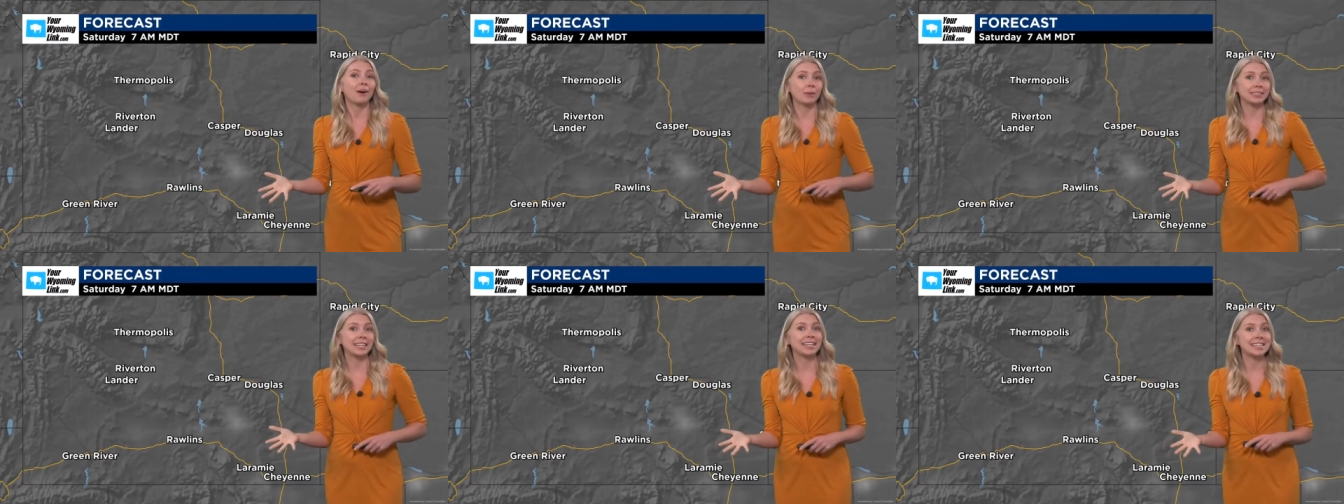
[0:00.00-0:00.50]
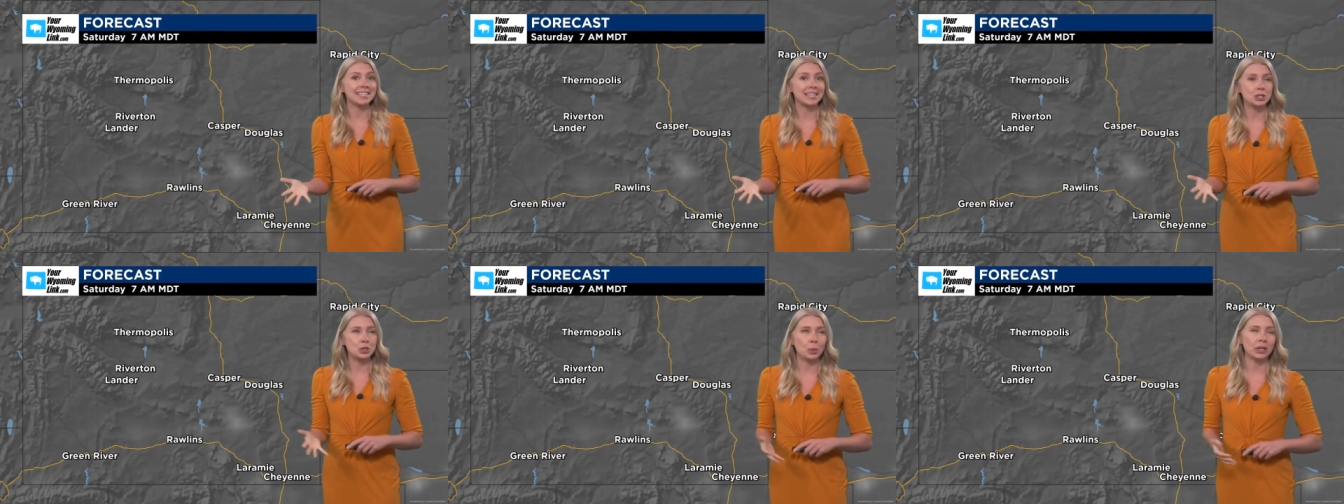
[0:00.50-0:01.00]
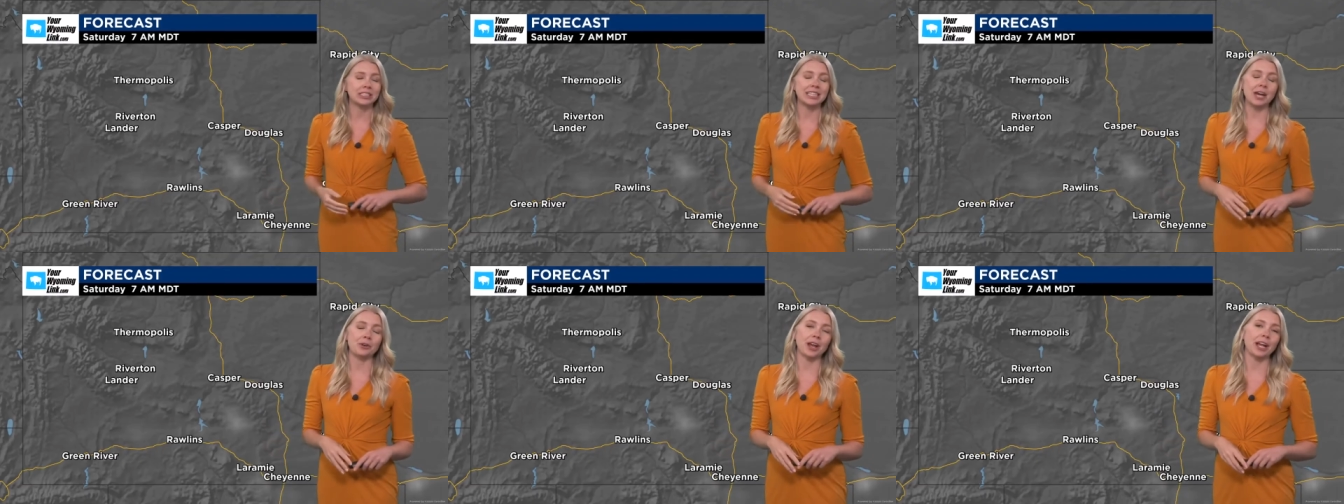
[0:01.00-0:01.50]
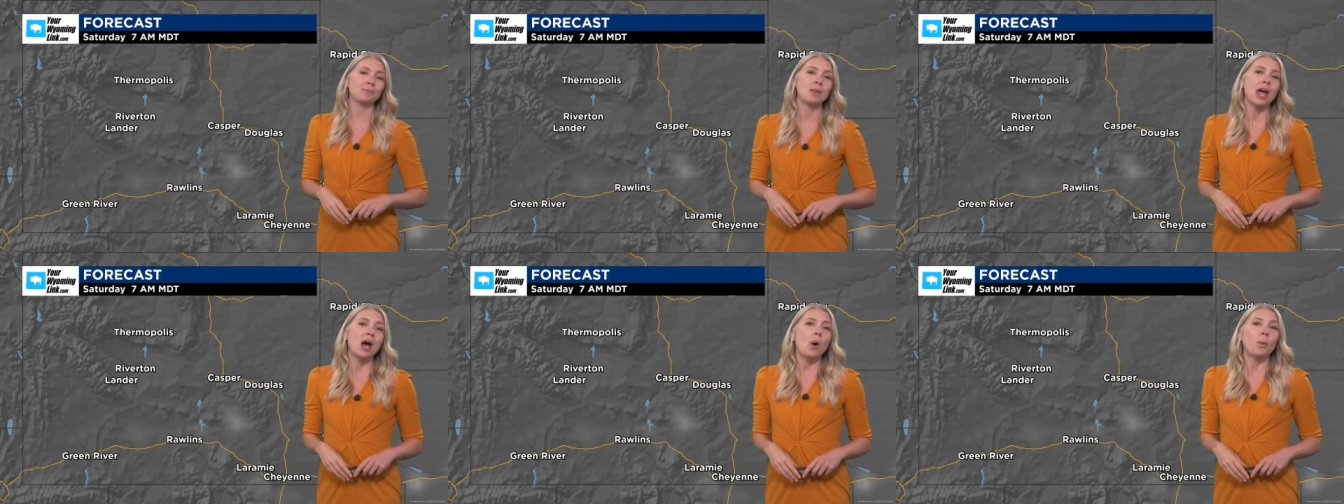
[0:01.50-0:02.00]
that will take us into into our Saturday.
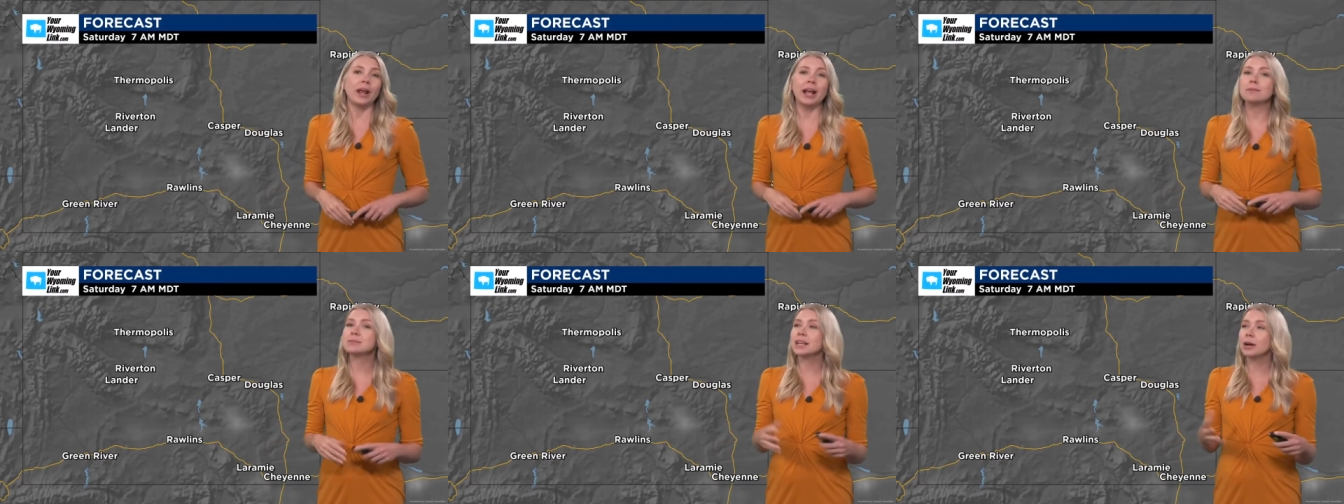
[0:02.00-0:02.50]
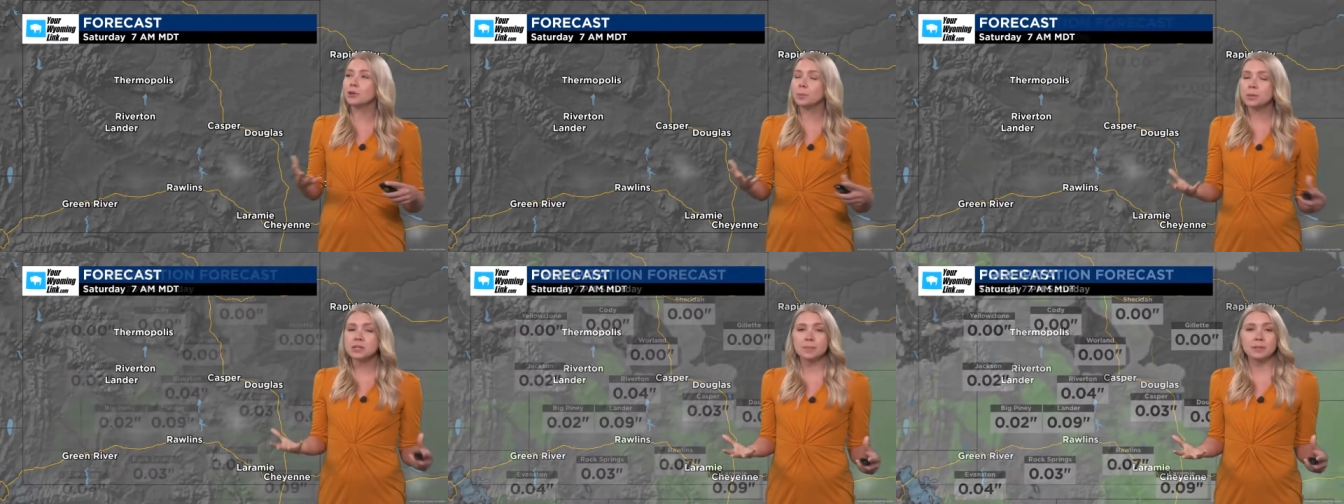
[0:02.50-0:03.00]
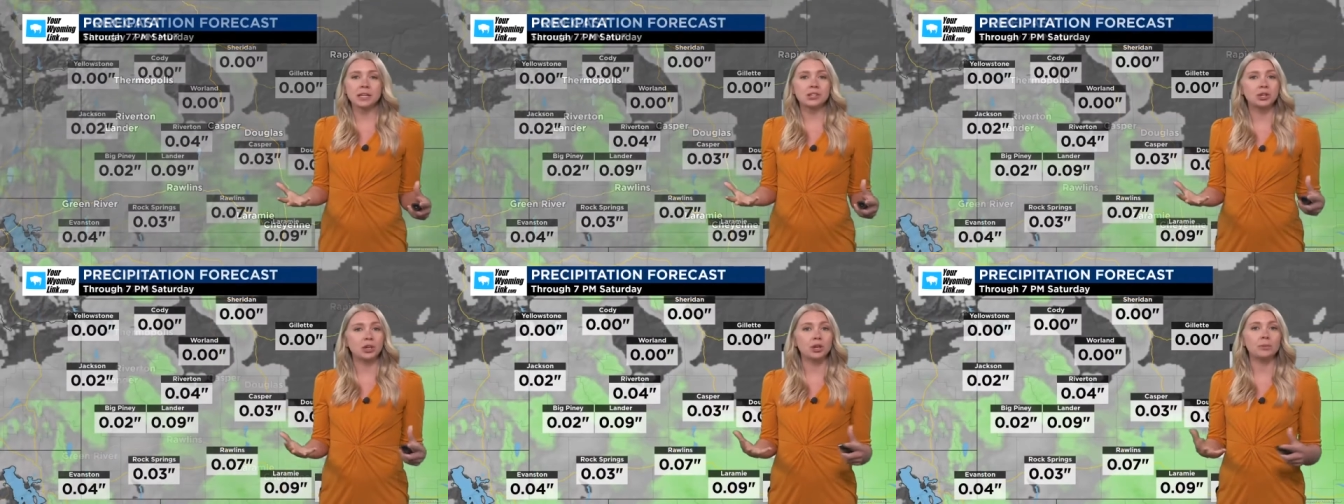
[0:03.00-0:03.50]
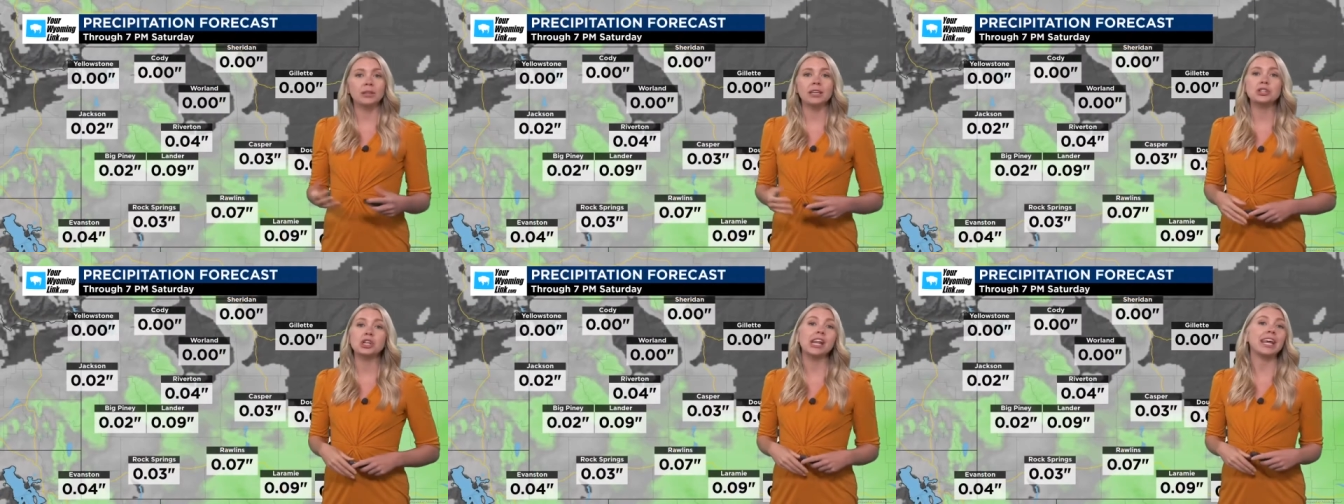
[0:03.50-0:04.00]
When it comes down to precipitation
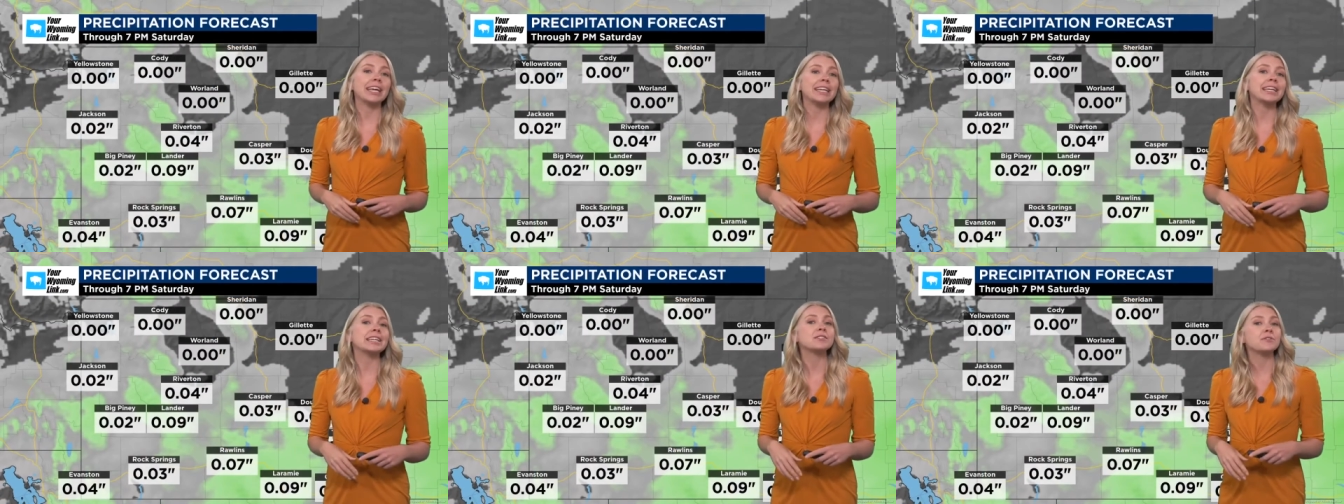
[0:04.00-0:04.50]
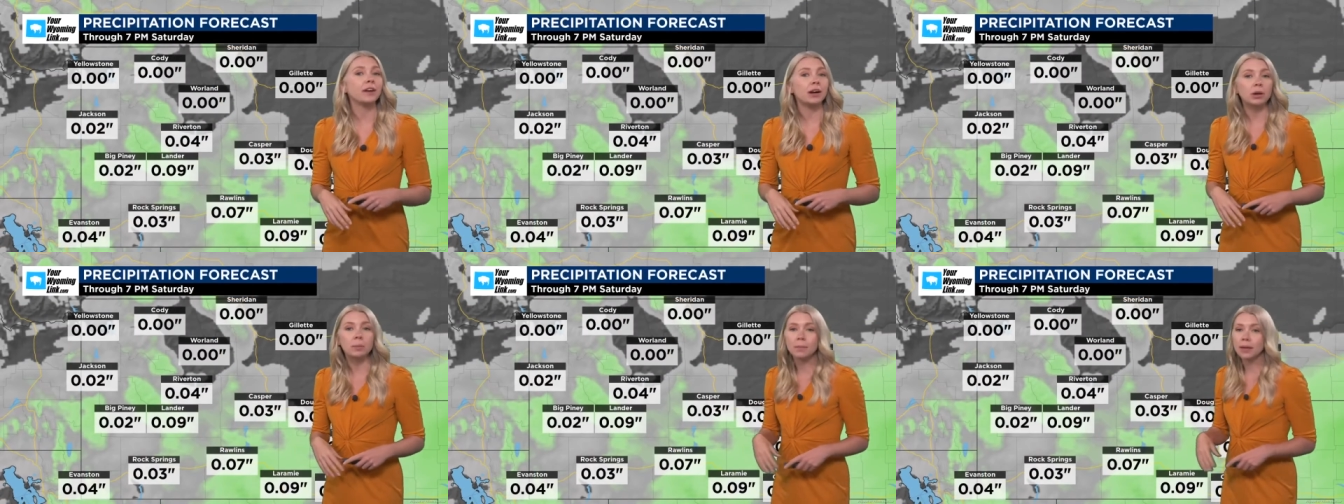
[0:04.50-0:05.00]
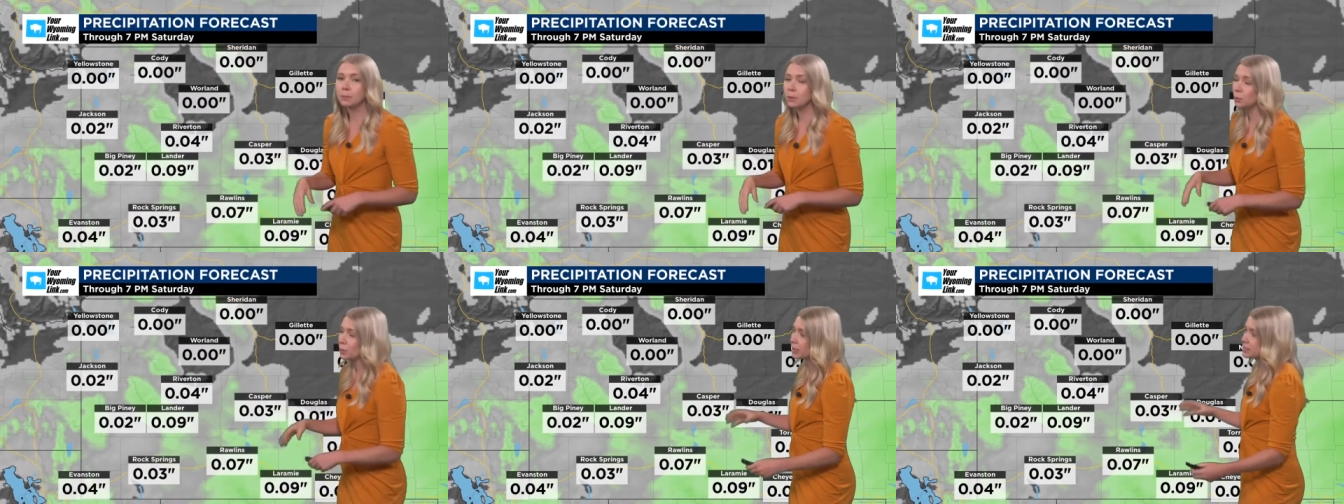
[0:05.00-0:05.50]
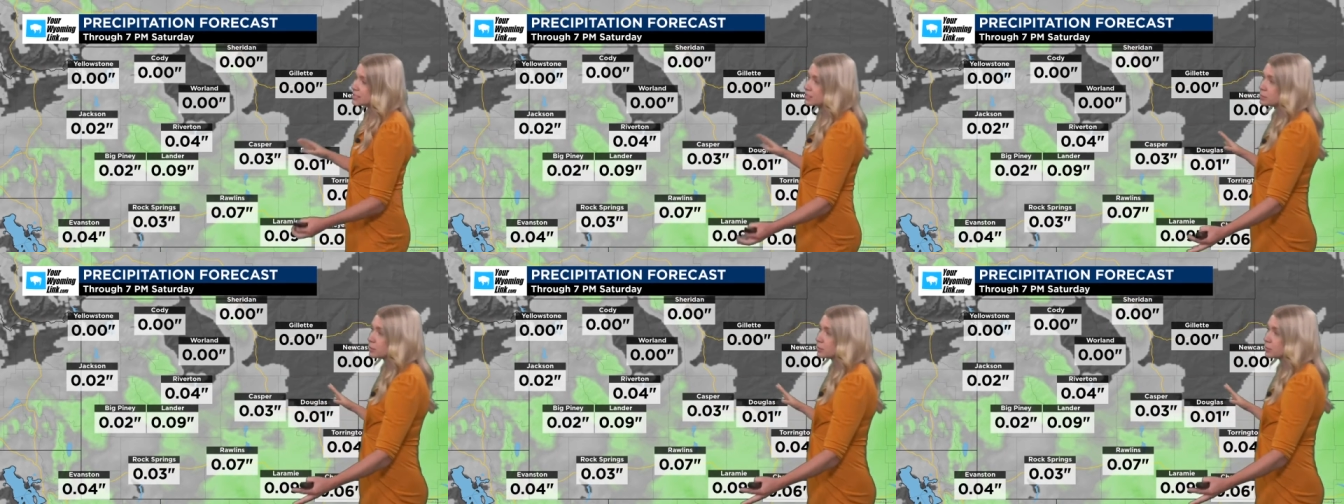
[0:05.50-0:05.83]
accumulation, it is very minimal. We can see the